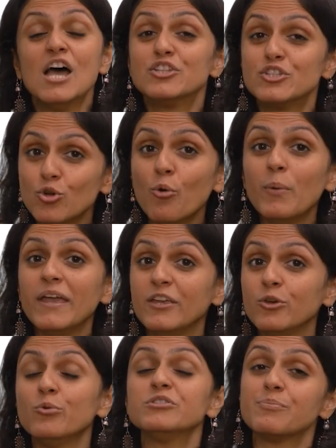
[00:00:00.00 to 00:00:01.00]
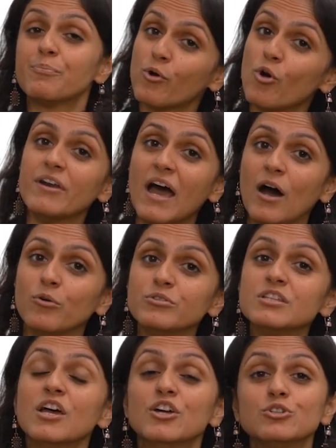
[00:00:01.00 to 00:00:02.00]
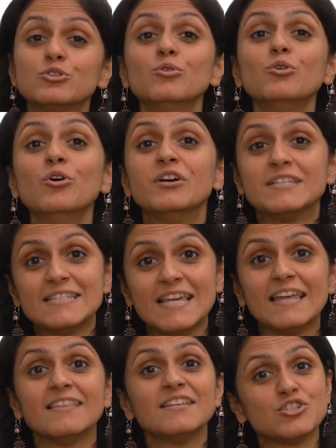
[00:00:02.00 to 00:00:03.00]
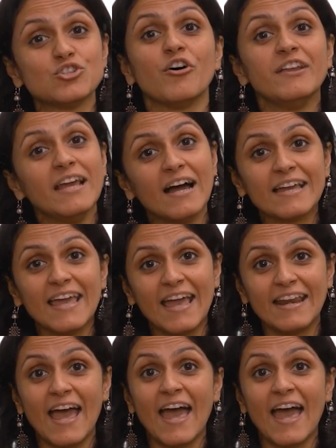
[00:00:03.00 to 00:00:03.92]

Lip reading: So we used pronouns to say the story again.